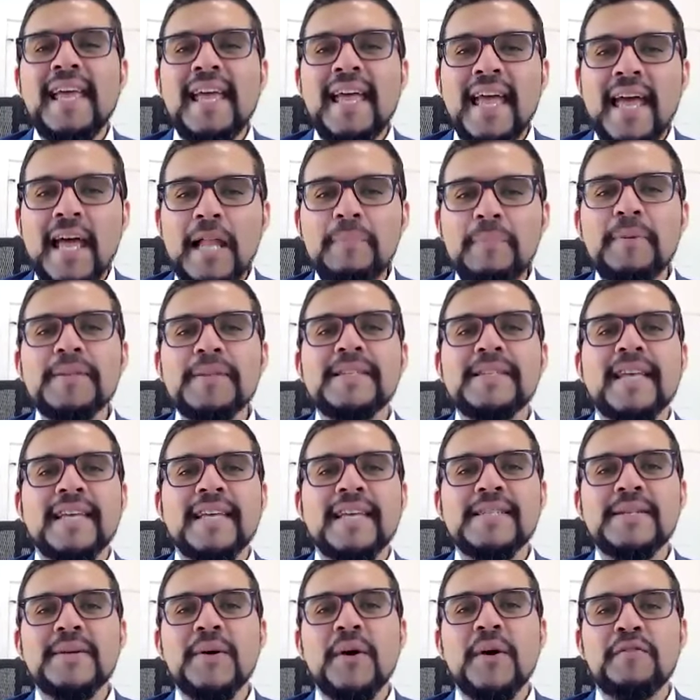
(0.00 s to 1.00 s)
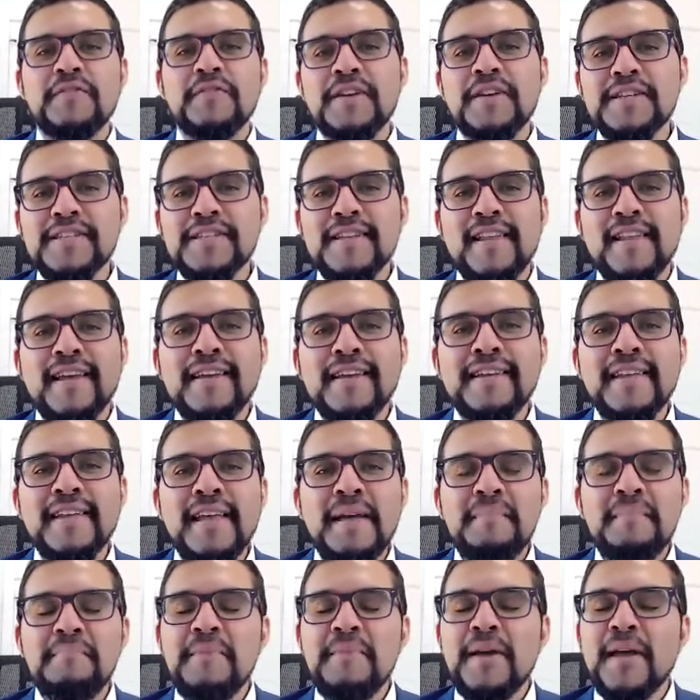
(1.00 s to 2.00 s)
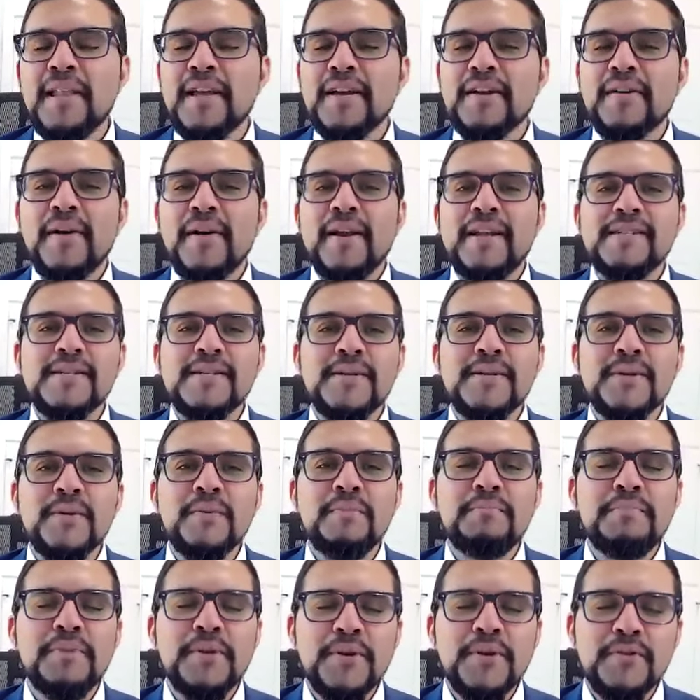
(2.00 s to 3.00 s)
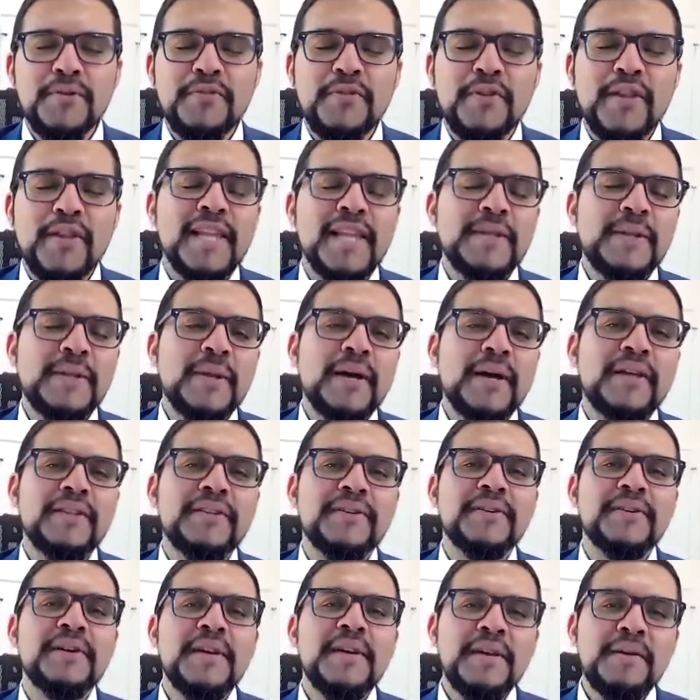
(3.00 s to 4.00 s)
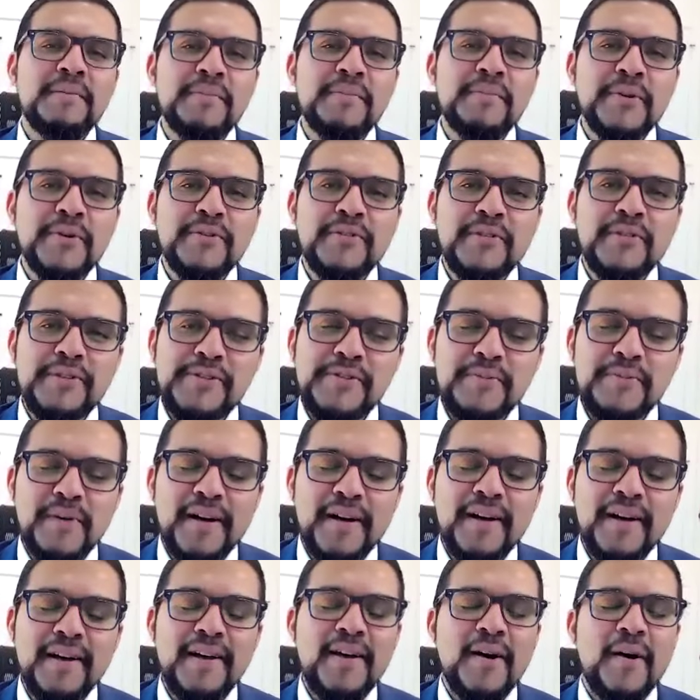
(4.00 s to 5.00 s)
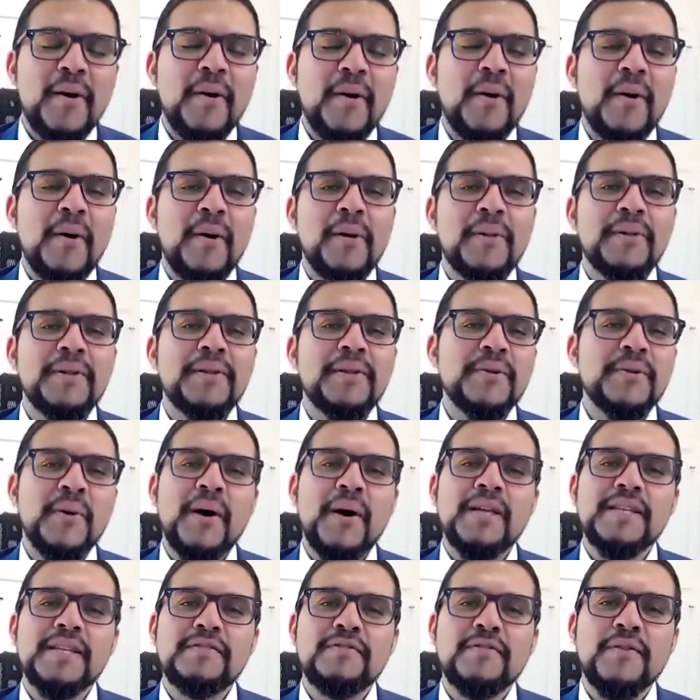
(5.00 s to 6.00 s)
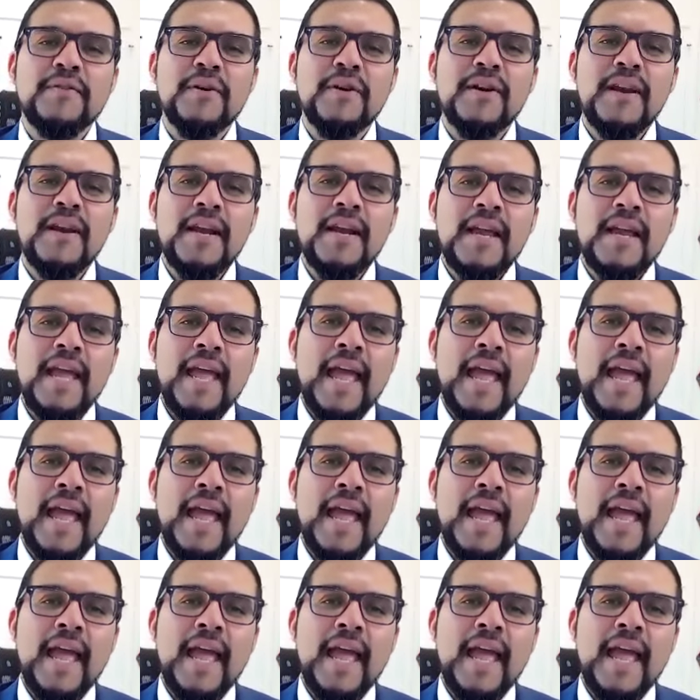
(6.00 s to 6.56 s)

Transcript: Help us get to our finish line. May Allah grant you beautiful Laylatul Qadr, beautiful Jummah, all the du'as for